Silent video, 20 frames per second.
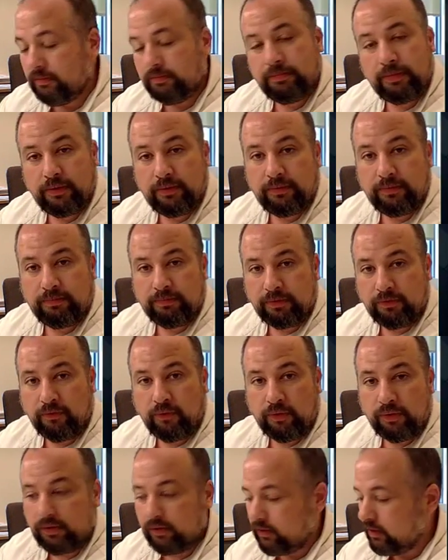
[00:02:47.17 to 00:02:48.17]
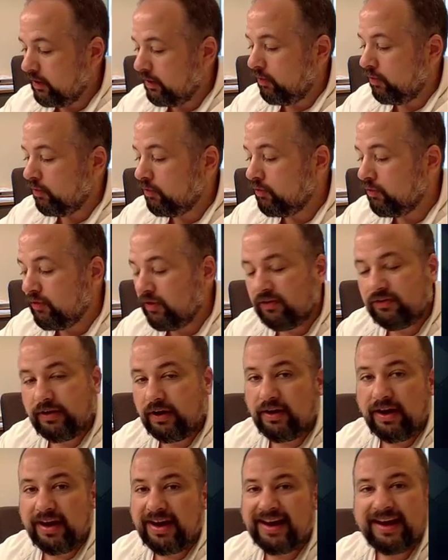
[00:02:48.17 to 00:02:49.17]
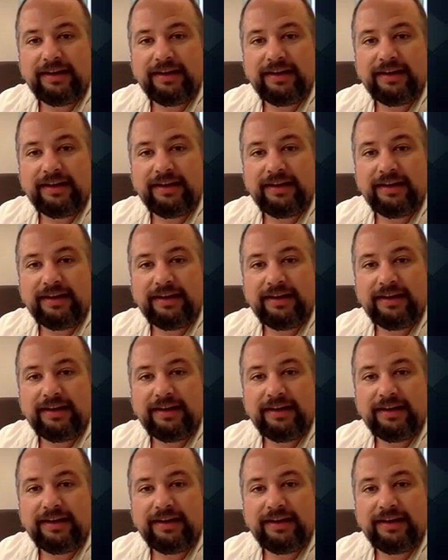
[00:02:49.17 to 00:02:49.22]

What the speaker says: before, or do this side.